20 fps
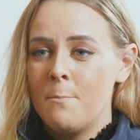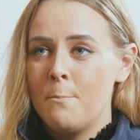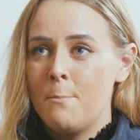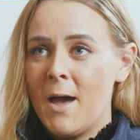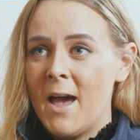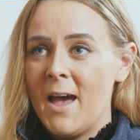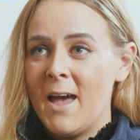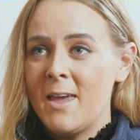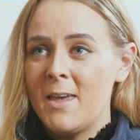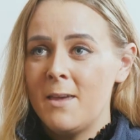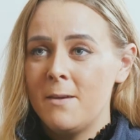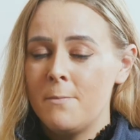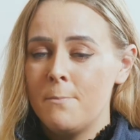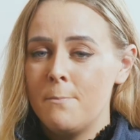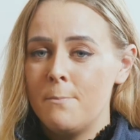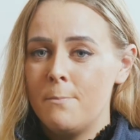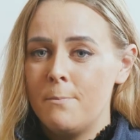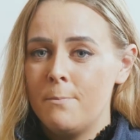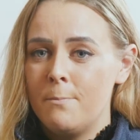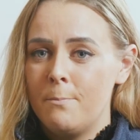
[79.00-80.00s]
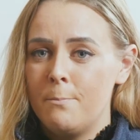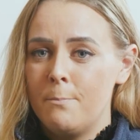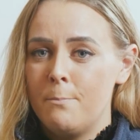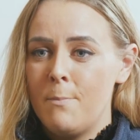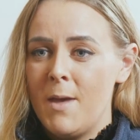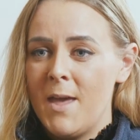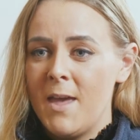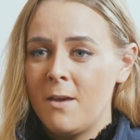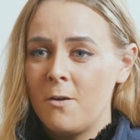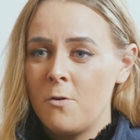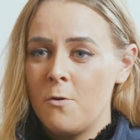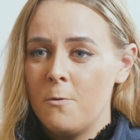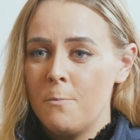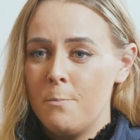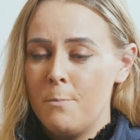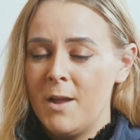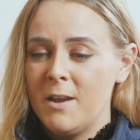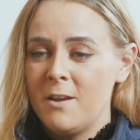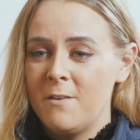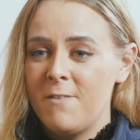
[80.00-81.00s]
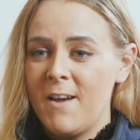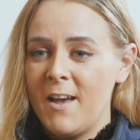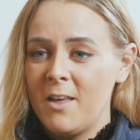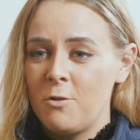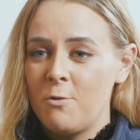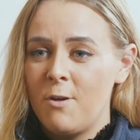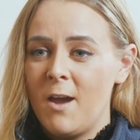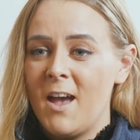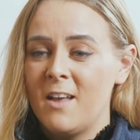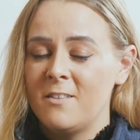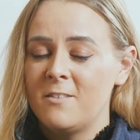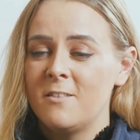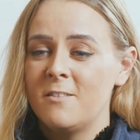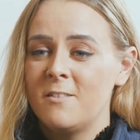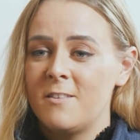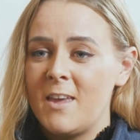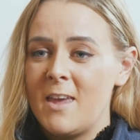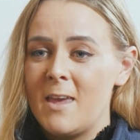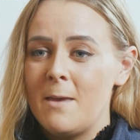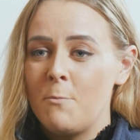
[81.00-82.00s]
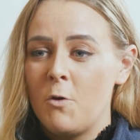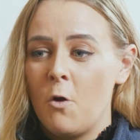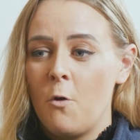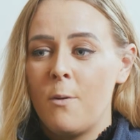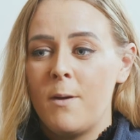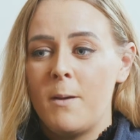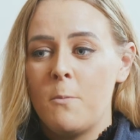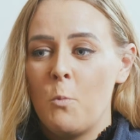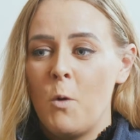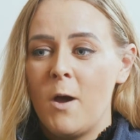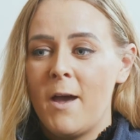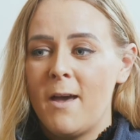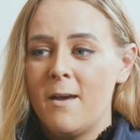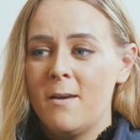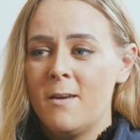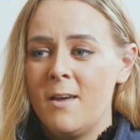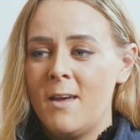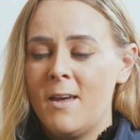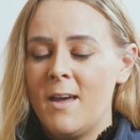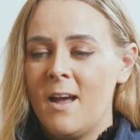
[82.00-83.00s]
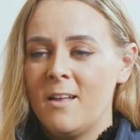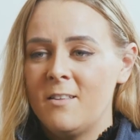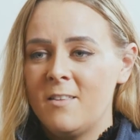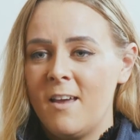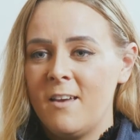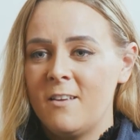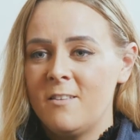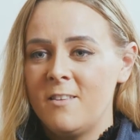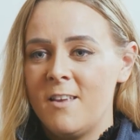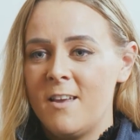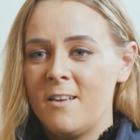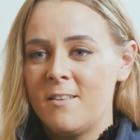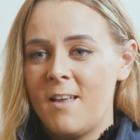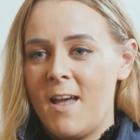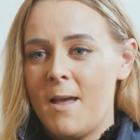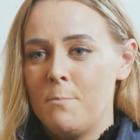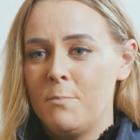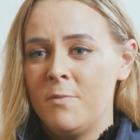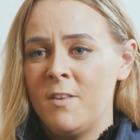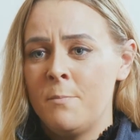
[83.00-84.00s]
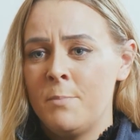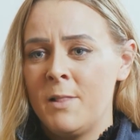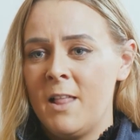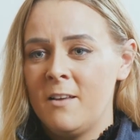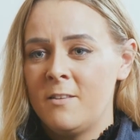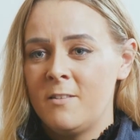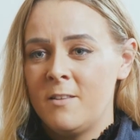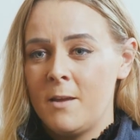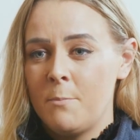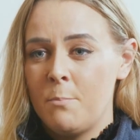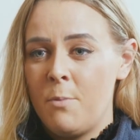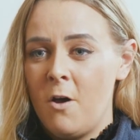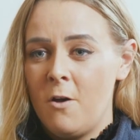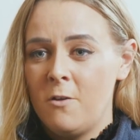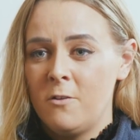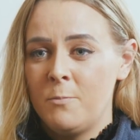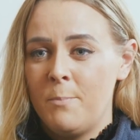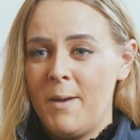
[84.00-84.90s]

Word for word: My makeup manufacturer has a scheme going where I take 6 empty plastic pots